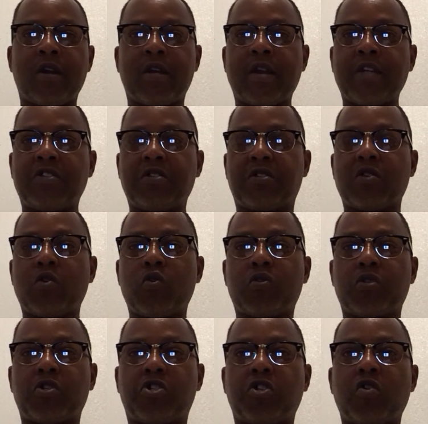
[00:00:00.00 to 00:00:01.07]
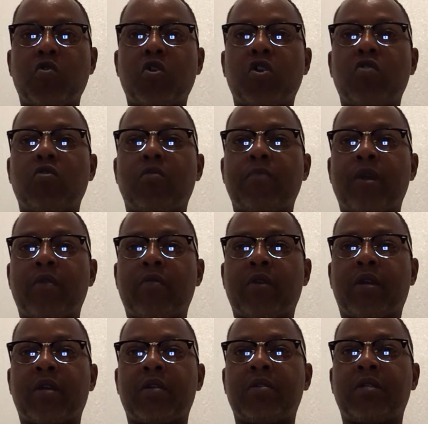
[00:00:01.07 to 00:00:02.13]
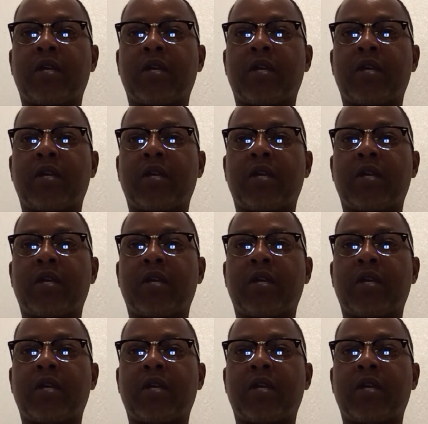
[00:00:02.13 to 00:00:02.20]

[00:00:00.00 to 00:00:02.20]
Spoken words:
and that just goes to show you Americans